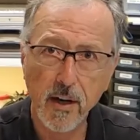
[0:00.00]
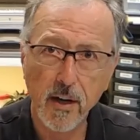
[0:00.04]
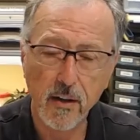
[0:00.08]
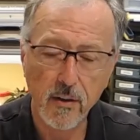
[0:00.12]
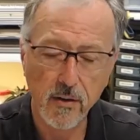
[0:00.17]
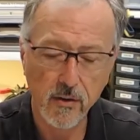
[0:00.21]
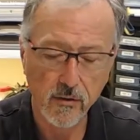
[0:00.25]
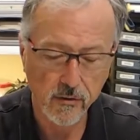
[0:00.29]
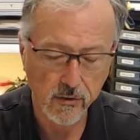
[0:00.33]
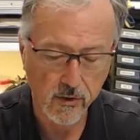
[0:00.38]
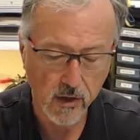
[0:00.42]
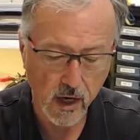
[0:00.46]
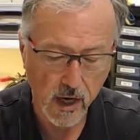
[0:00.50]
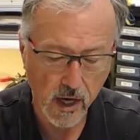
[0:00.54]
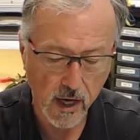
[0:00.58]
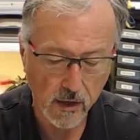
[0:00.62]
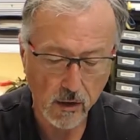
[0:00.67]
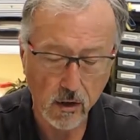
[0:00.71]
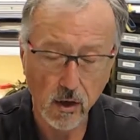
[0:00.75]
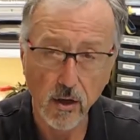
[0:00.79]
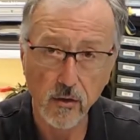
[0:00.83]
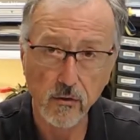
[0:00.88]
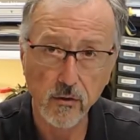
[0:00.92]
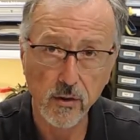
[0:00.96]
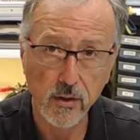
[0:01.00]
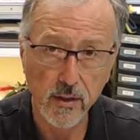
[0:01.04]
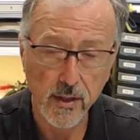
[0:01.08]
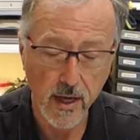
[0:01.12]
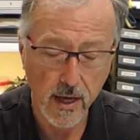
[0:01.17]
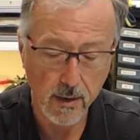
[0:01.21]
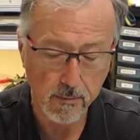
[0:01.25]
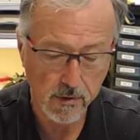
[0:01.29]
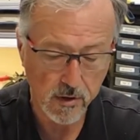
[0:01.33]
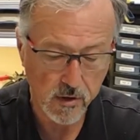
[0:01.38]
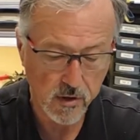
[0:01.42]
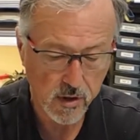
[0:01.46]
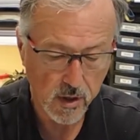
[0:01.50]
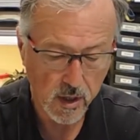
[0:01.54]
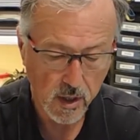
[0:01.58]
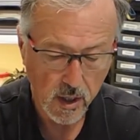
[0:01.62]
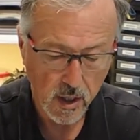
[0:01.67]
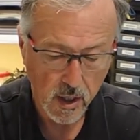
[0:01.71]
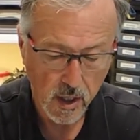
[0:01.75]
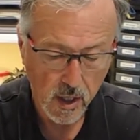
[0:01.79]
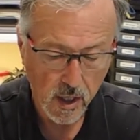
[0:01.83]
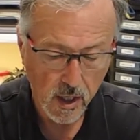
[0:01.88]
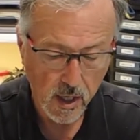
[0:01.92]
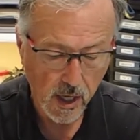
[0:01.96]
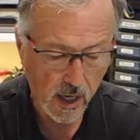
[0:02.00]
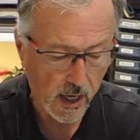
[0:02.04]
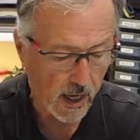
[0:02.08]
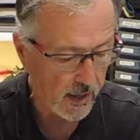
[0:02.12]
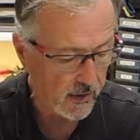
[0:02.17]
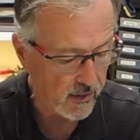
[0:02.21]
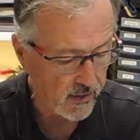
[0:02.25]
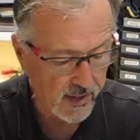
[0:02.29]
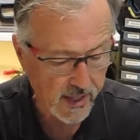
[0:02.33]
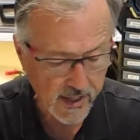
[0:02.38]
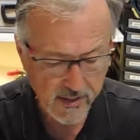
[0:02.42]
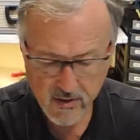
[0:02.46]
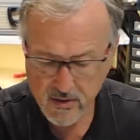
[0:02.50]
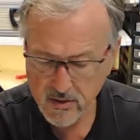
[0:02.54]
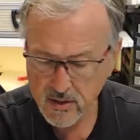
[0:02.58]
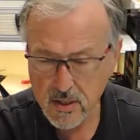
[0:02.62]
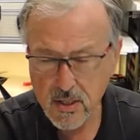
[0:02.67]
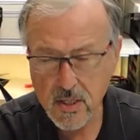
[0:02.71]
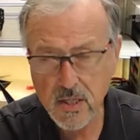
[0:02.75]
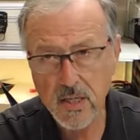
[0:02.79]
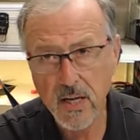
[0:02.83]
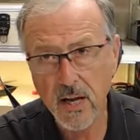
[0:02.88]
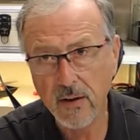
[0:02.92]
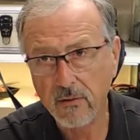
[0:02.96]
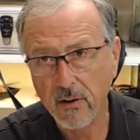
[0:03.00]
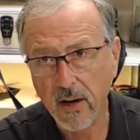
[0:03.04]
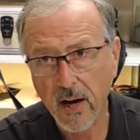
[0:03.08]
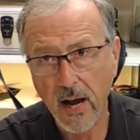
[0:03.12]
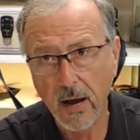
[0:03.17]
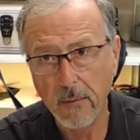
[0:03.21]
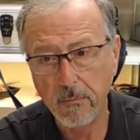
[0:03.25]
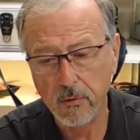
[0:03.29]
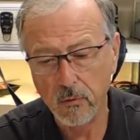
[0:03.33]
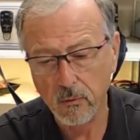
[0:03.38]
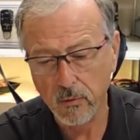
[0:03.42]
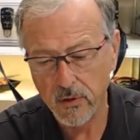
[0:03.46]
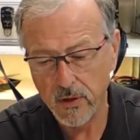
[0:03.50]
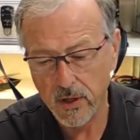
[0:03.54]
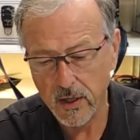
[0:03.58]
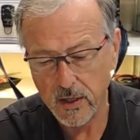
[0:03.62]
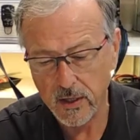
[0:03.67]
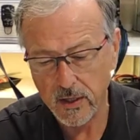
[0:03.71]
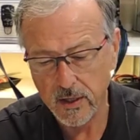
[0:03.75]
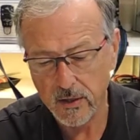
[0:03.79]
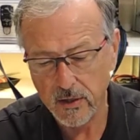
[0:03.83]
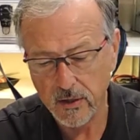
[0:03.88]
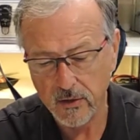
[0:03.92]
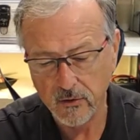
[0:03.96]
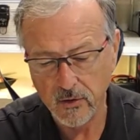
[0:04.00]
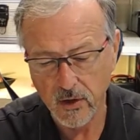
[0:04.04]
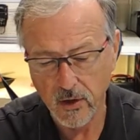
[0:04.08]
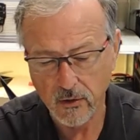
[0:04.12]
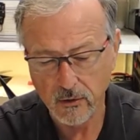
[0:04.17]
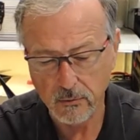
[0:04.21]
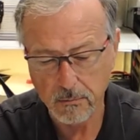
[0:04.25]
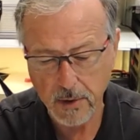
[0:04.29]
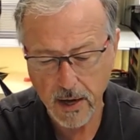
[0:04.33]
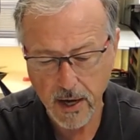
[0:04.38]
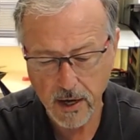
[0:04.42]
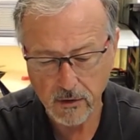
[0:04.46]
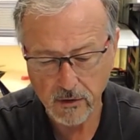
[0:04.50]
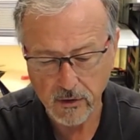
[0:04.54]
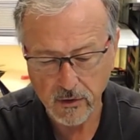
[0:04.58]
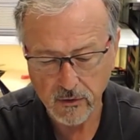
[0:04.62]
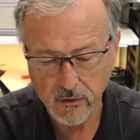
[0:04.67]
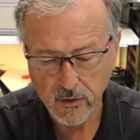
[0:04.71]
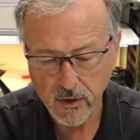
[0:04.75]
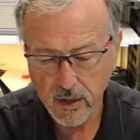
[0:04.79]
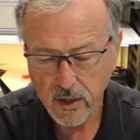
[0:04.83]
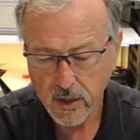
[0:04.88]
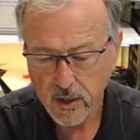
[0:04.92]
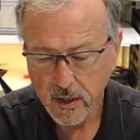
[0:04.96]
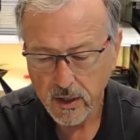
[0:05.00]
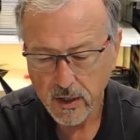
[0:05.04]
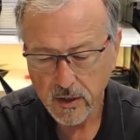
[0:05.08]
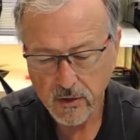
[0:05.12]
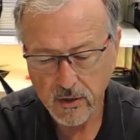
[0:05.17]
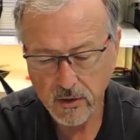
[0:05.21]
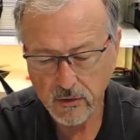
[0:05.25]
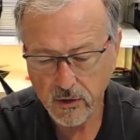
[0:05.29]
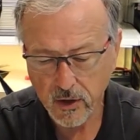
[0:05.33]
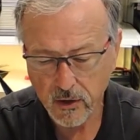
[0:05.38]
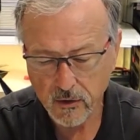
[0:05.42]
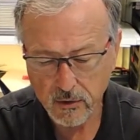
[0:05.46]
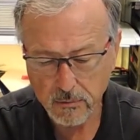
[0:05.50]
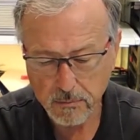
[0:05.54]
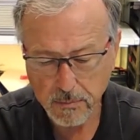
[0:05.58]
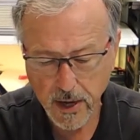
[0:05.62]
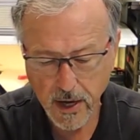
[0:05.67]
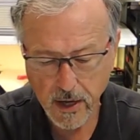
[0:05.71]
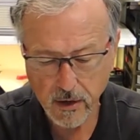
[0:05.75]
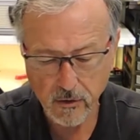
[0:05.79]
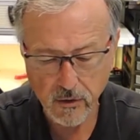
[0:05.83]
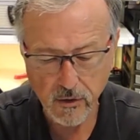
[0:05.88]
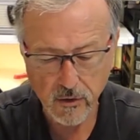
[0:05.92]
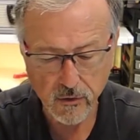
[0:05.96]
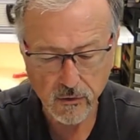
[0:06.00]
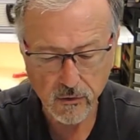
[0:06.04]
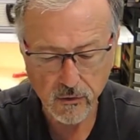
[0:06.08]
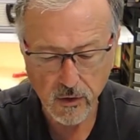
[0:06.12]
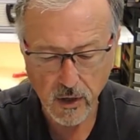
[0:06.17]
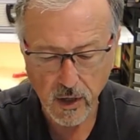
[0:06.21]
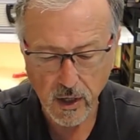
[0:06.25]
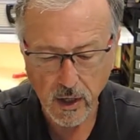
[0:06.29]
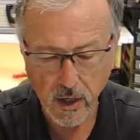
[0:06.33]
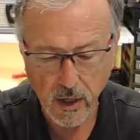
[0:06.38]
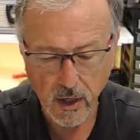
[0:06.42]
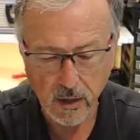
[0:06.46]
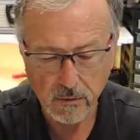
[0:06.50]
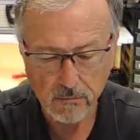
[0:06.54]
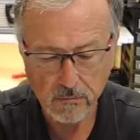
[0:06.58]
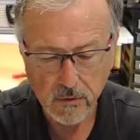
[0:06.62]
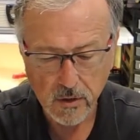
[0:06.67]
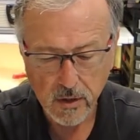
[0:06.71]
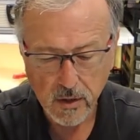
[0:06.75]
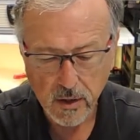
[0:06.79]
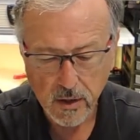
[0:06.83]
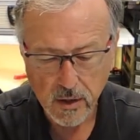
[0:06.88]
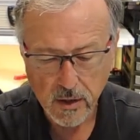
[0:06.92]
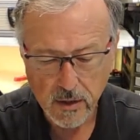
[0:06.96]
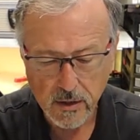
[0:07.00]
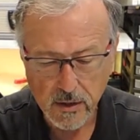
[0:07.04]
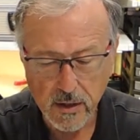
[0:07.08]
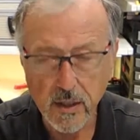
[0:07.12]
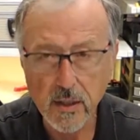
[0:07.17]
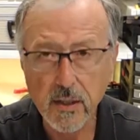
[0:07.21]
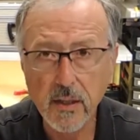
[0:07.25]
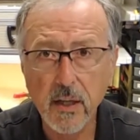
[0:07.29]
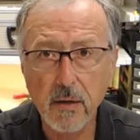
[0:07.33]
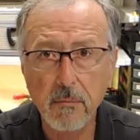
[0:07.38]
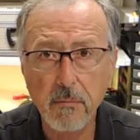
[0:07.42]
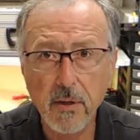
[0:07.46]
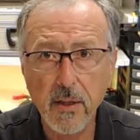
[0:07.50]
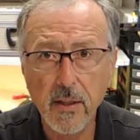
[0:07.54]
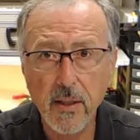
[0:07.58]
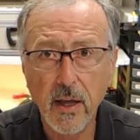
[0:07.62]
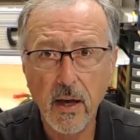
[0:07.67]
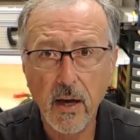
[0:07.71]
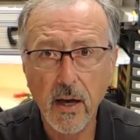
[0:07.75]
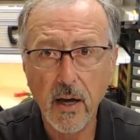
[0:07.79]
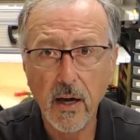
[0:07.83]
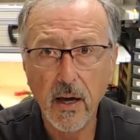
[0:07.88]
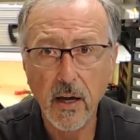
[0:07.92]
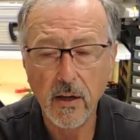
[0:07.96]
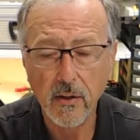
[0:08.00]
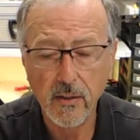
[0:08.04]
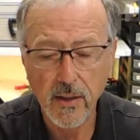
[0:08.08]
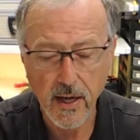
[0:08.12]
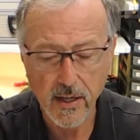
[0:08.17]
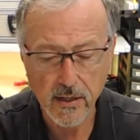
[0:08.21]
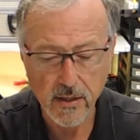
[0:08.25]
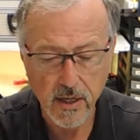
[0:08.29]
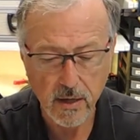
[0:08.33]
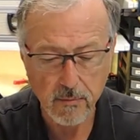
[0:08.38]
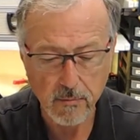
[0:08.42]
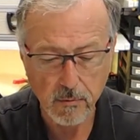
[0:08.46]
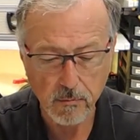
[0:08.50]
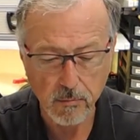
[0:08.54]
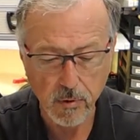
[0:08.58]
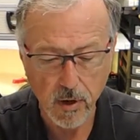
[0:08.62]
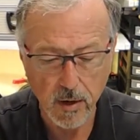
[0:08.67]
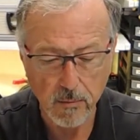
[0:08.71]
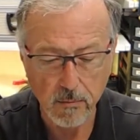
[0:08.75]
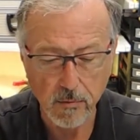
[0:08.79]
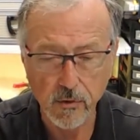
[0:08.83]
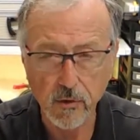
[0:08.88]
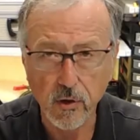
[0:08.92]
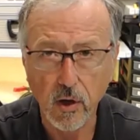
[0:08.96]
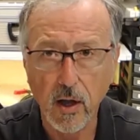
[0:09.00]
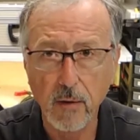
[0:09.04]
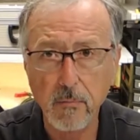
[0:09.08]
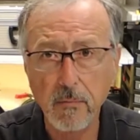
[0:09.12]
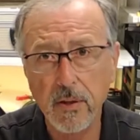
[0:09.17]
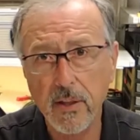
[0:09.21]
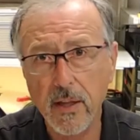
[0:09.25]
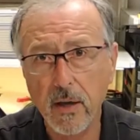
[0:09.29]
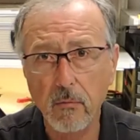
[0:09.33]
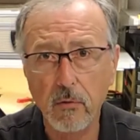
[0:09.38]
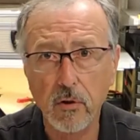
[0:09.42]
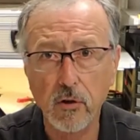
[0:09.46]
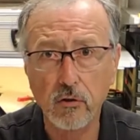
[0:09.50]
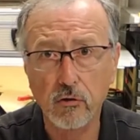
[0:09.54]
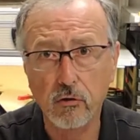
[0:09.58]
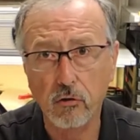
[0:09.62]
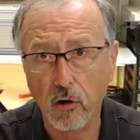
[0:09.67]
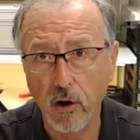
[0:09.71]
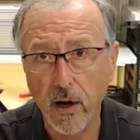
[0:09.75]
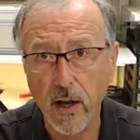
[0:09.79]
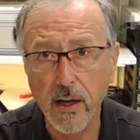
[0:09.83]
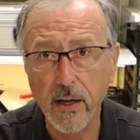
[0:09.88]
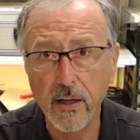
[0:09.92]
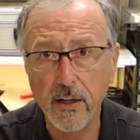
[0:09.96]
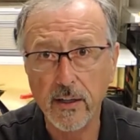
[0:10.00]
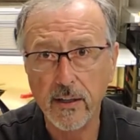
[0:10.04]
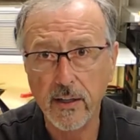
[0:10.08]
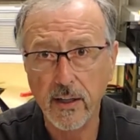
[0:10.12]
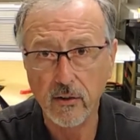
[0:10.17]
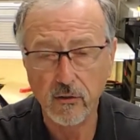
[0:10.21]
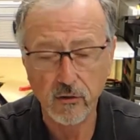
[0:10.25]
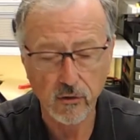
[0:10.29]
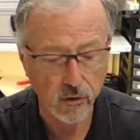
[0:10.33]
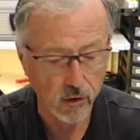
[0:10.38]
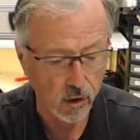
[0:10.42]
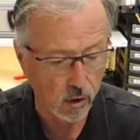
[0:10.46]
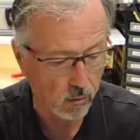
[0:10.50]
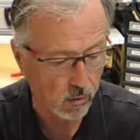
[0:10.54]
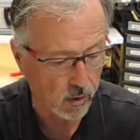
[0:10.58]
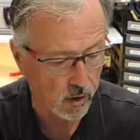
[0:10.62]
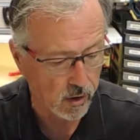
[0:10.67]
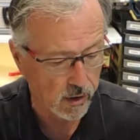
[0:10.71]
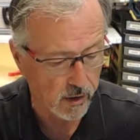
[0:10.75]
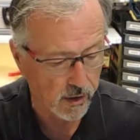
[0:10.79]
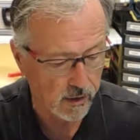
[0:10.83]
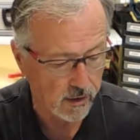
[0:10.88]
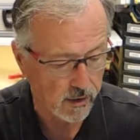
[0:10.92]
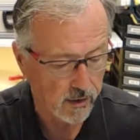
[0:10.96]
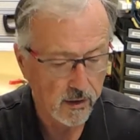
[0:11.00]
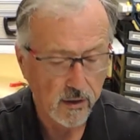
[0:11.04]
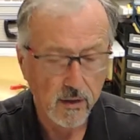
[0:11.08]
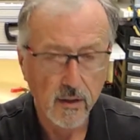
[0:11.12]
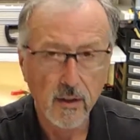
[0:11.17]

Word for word: out of the sky, causing damage. Uh, this never happened with any of these other batteries. These other batteries uh, didn't give me uh, that type of problem at all. I mean, they would drain and get slower, and